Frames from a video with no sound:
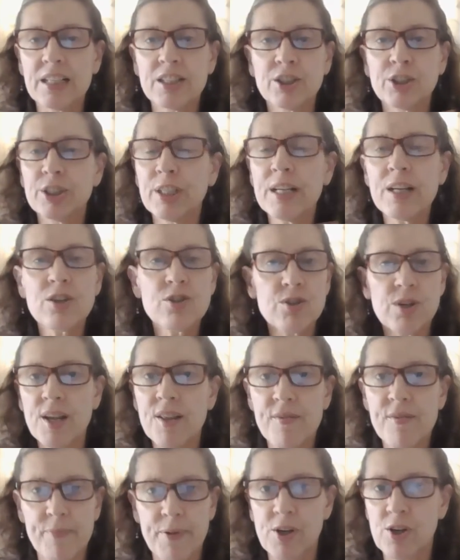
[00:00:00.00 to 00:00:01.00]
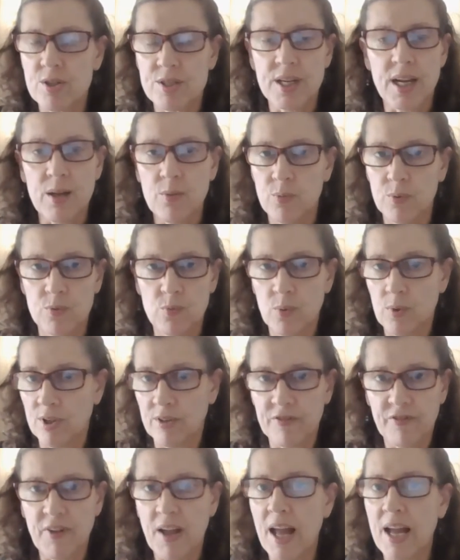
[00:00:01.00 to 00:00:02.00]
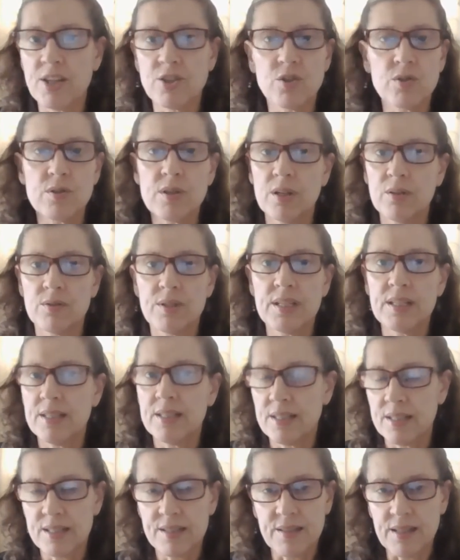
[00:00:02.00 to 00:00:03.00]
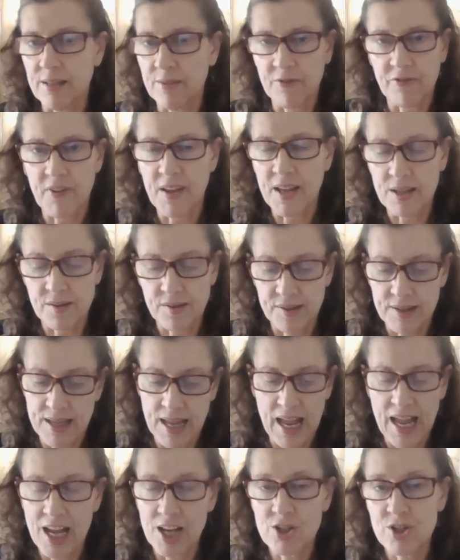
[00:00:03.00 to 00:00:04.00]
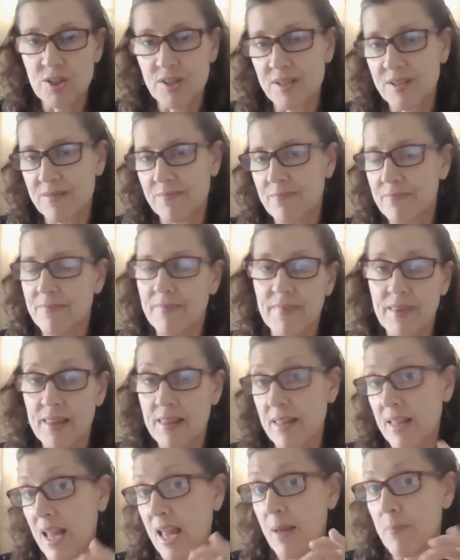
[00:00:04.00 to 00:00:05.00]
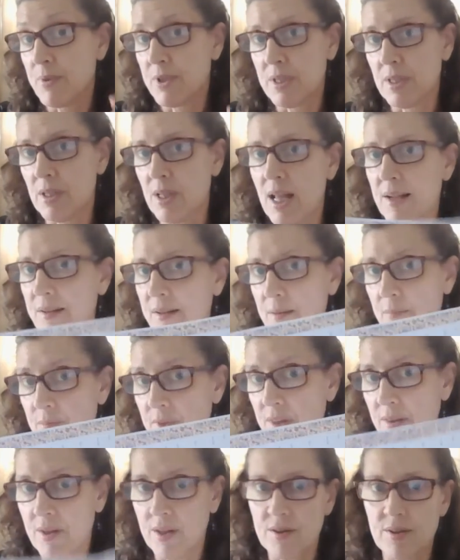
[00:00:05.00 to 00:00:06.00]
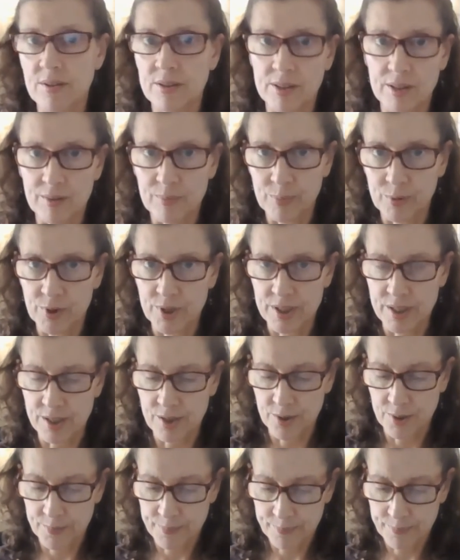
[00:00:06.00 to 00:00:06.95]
Clear, transparent tape would work fine. You don't need anything fancy. I just happen to like something that's a little prettier.